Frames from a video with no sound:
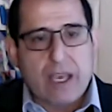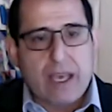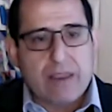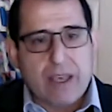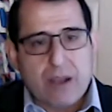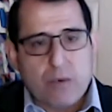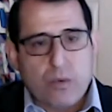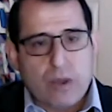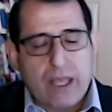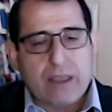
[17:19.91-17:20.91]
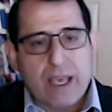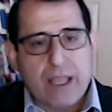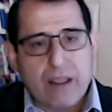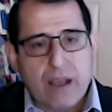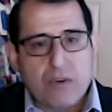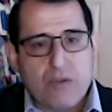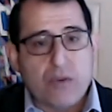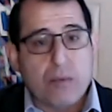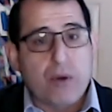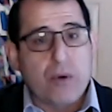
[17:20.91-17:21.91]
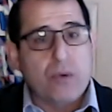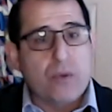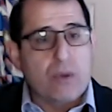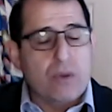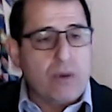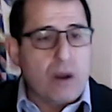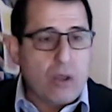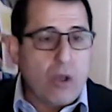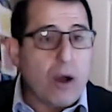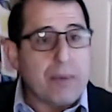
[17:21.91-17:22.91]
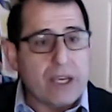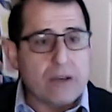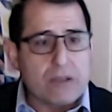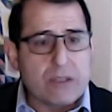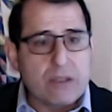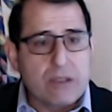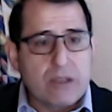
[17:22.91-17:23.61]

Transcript: at that level for both our lawmakers,